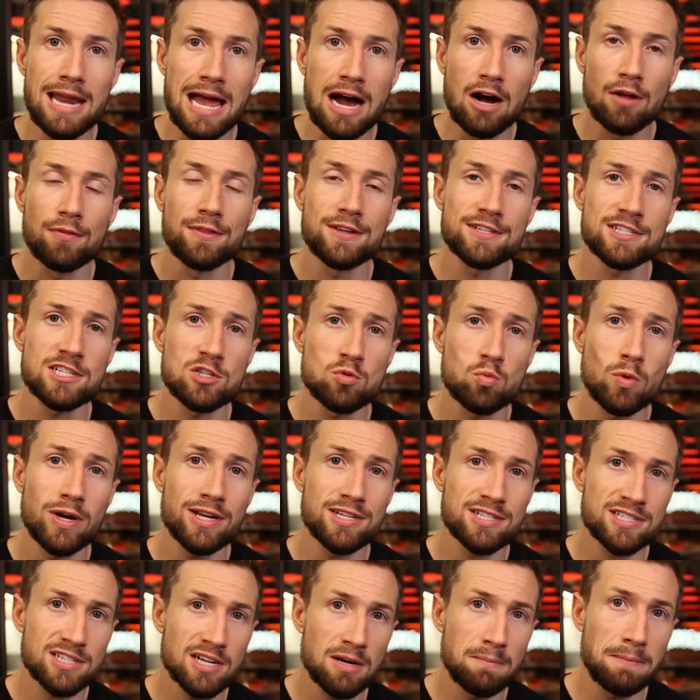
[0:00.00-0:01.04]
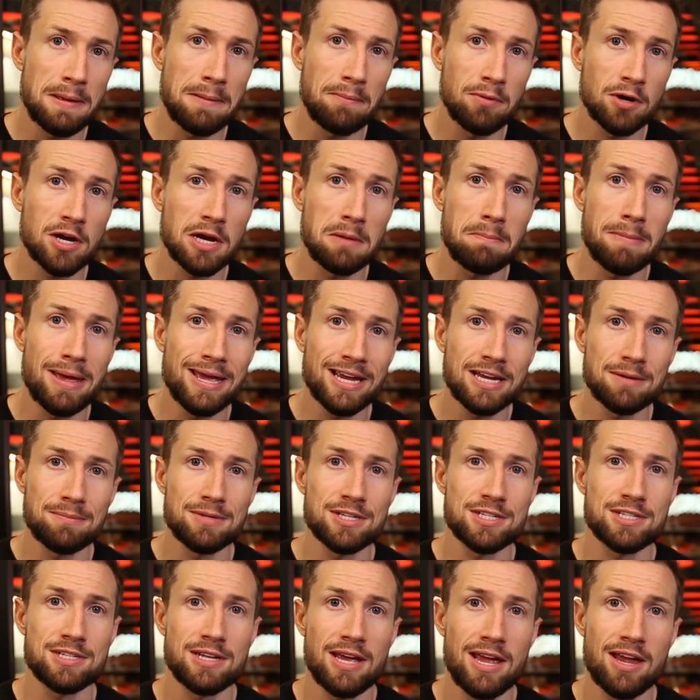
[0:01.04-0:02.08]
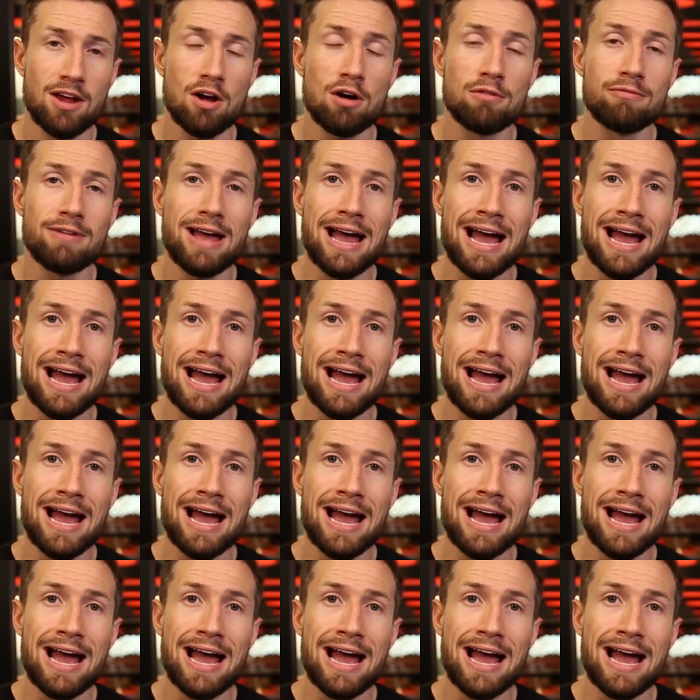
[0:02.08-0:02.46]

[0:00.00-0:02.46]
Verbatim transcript: Now, this is where some people can make a mistake of